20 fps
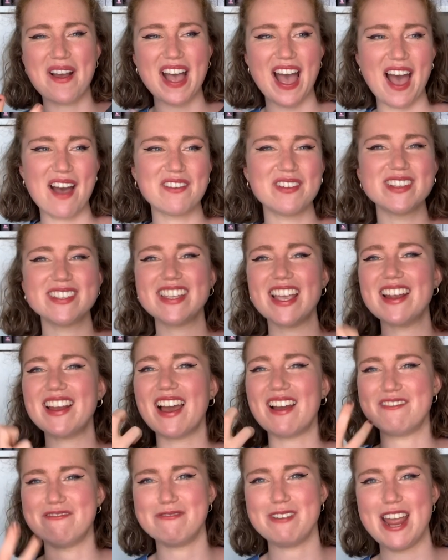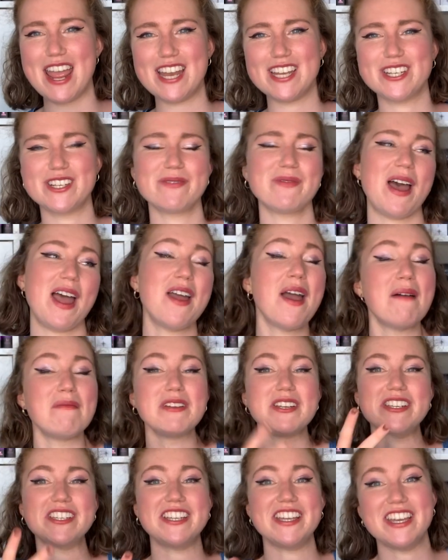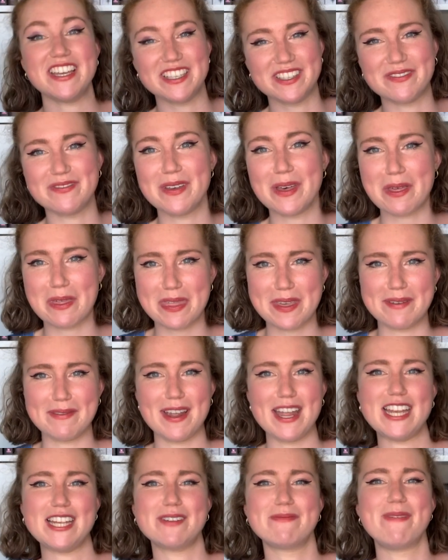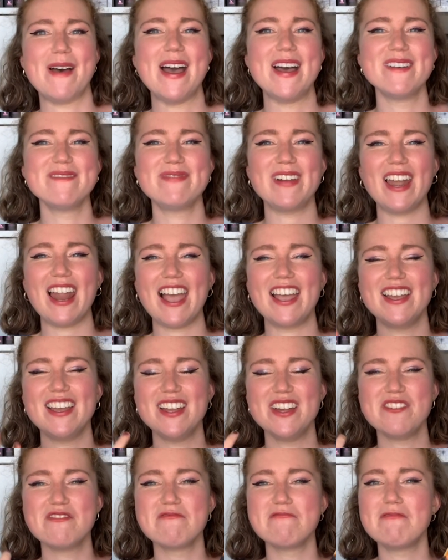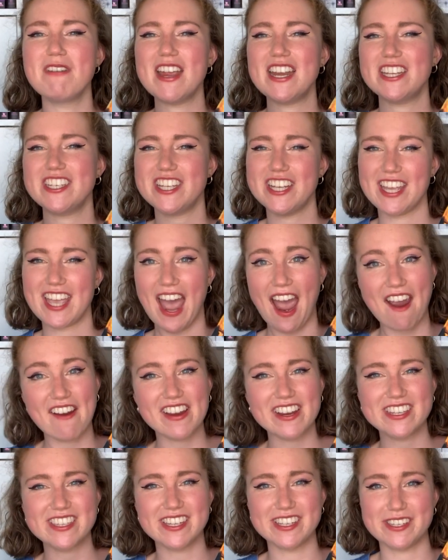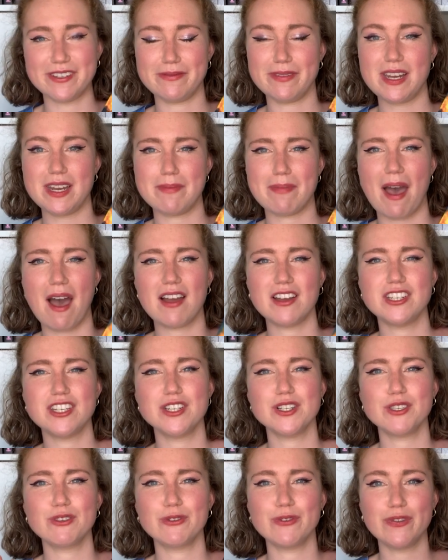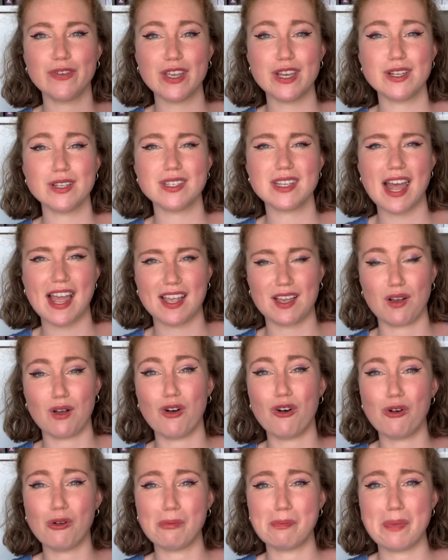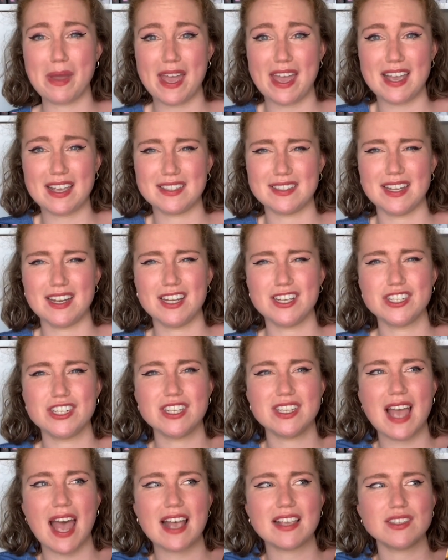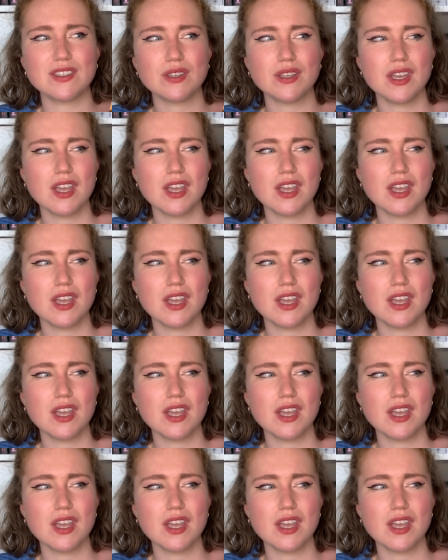I want to say like rich, but I mean she is filthy rich, but like rich in character to read about, and she just feels like a whole person, and she has